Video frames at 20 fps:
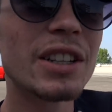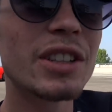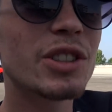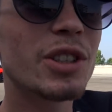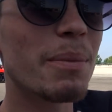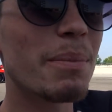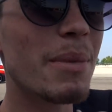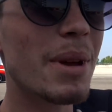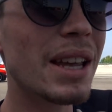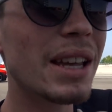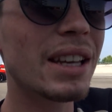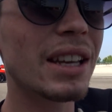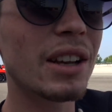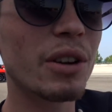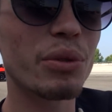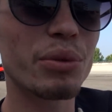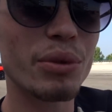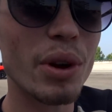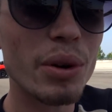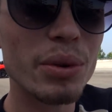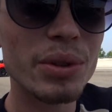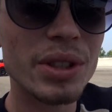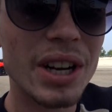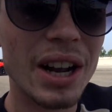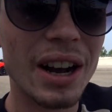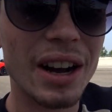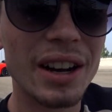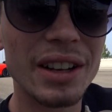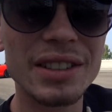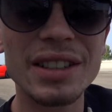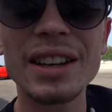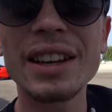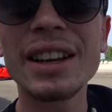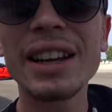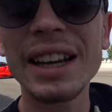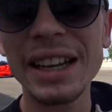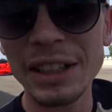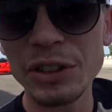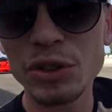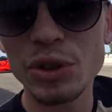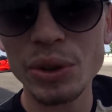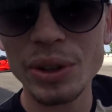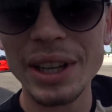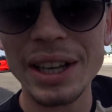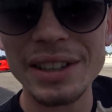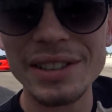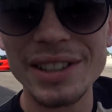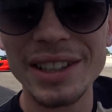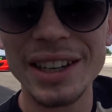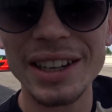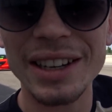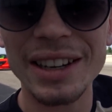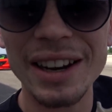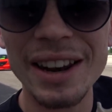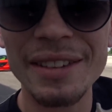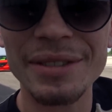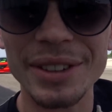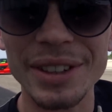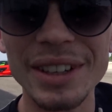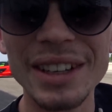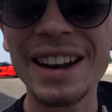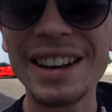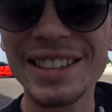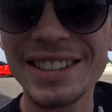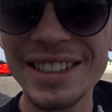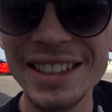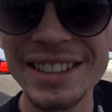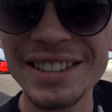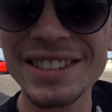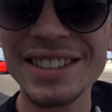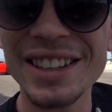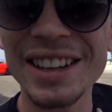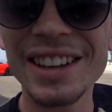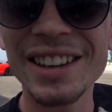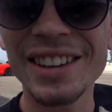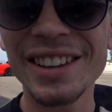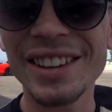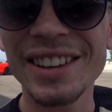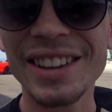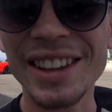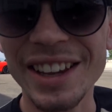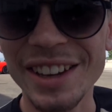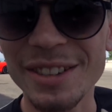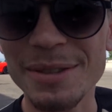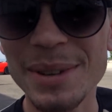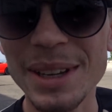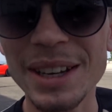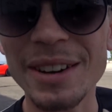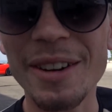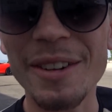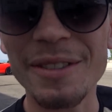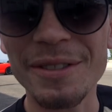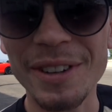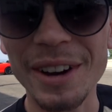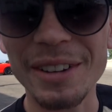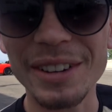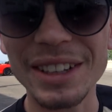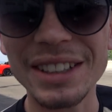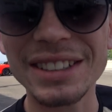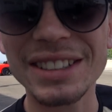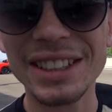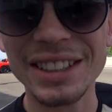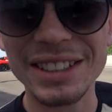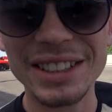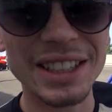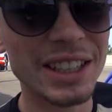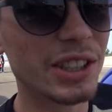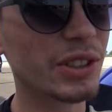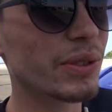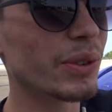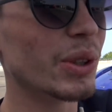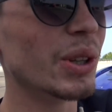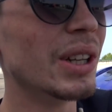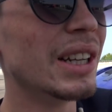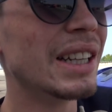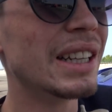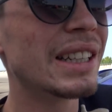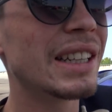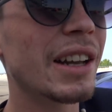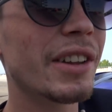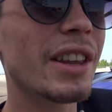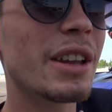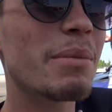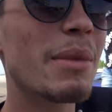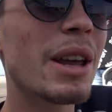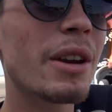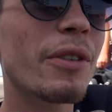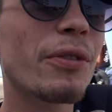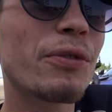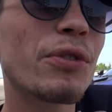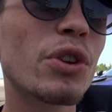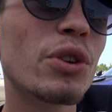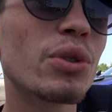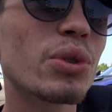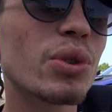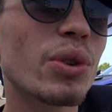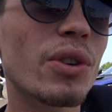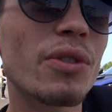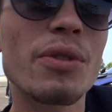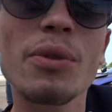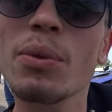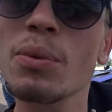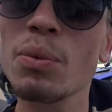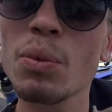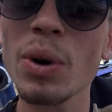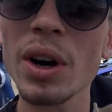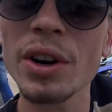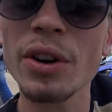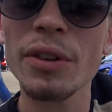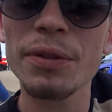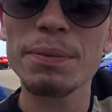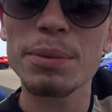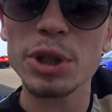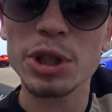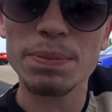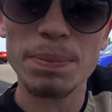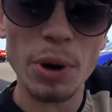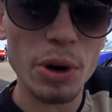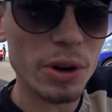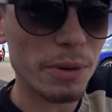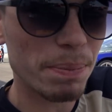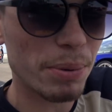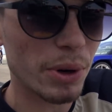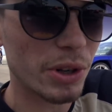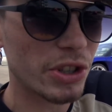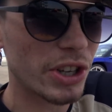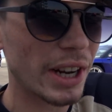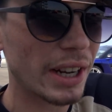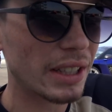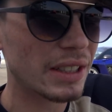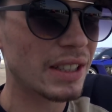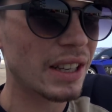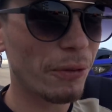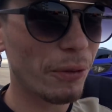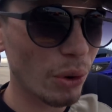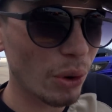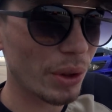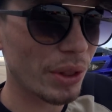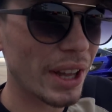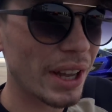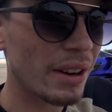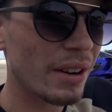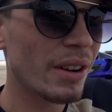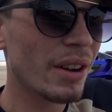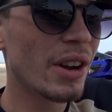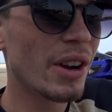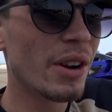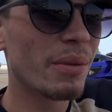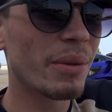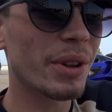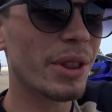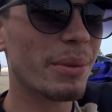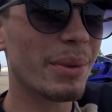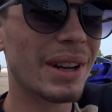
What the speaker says: to making road cars in 2011, and since they have been very successful. Now, they'd made a few sort of one-off bespoke projects for then with the